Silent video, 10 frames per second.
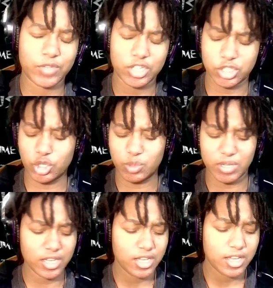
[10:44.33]
excuse
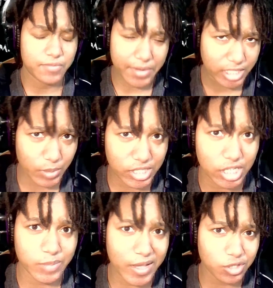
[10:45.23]
me, Five Nights at
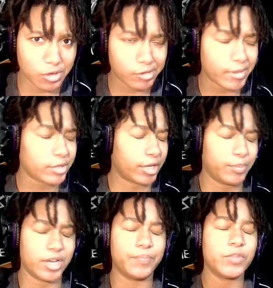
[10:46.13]
Basics, smash the like
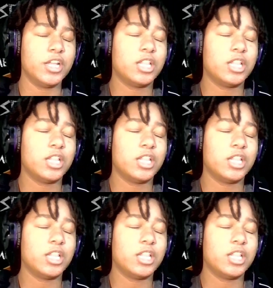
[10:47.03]
button.